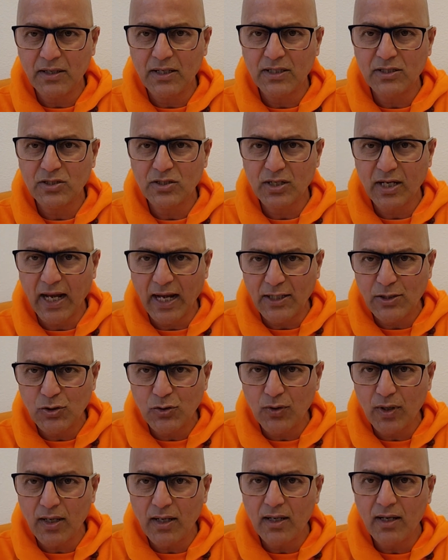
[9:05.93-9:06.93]
is
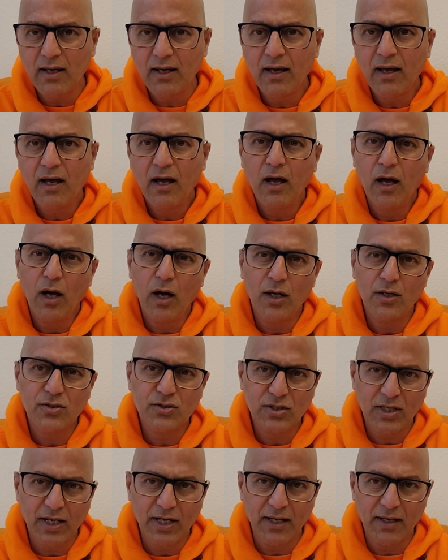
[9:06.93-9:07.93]
gradual or
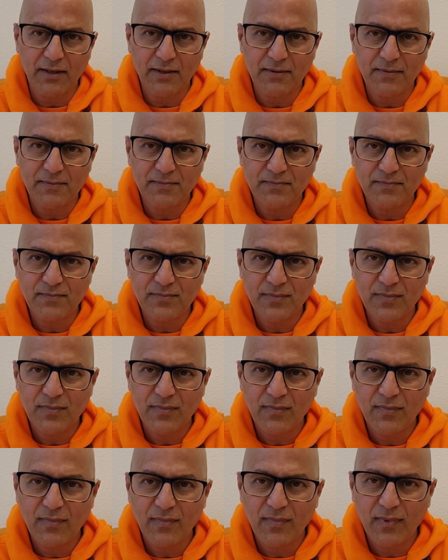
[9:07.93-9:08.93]
sudden.
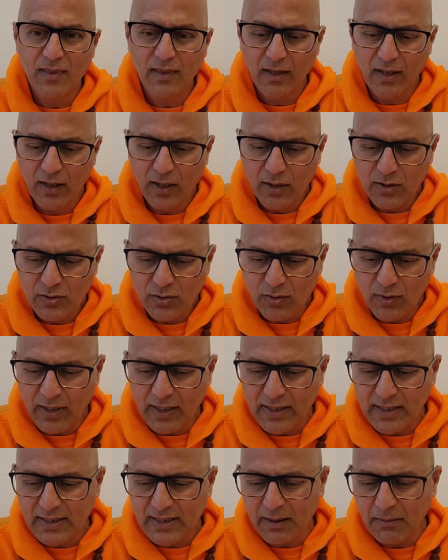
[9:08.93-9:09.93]
So he
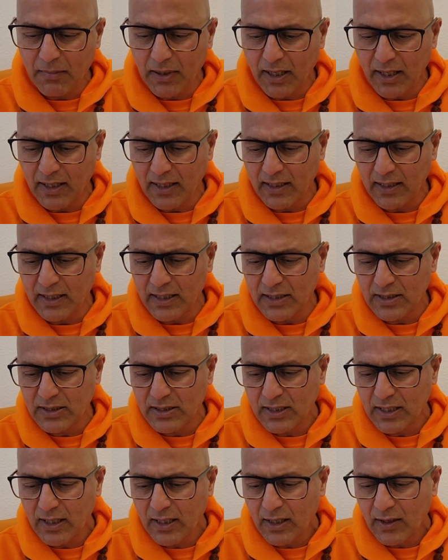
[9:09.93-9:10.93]
is combining these
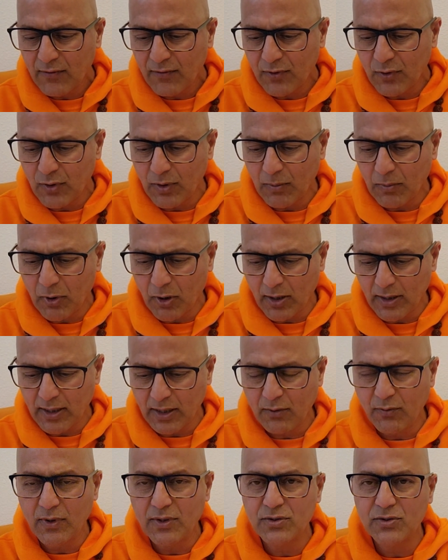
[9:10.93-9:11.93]
few
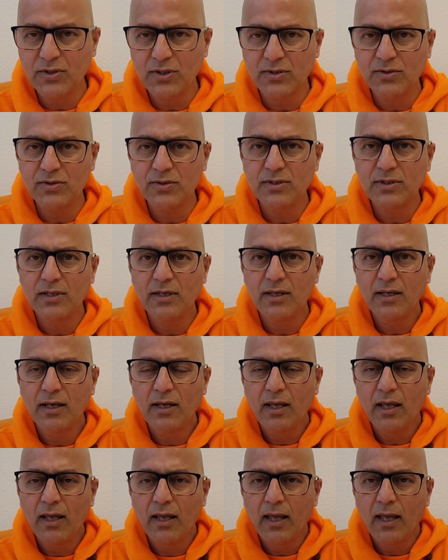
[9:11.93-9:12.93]
important questions
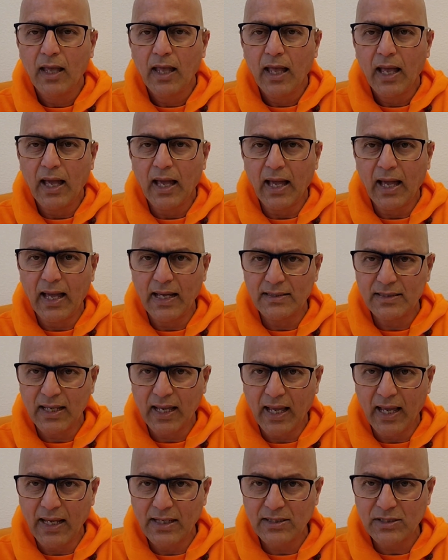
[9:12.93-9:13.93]
as
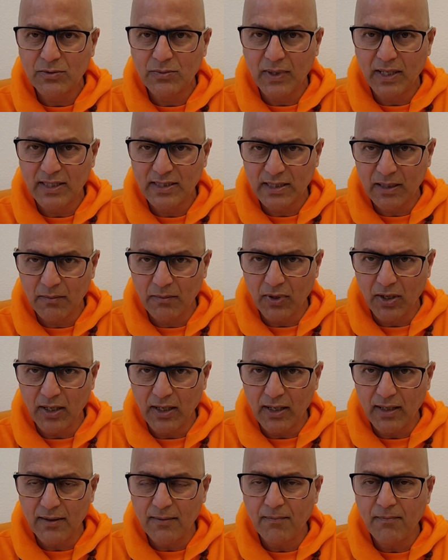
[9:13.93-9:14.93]
asked by
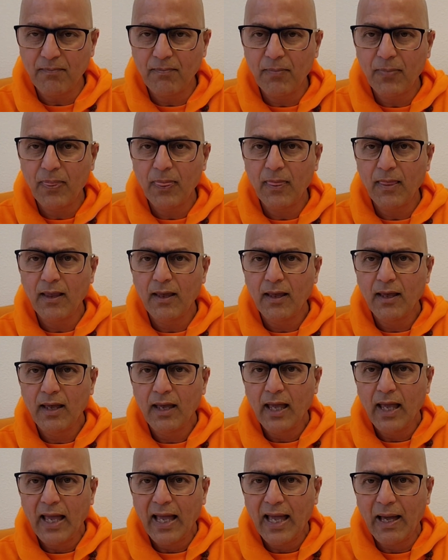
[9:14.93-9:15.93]
somebody
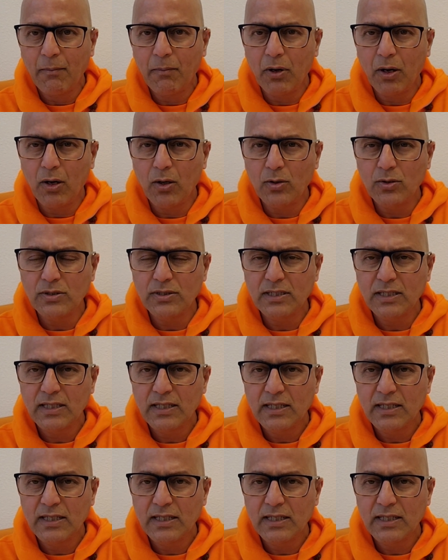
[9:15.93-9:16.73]
about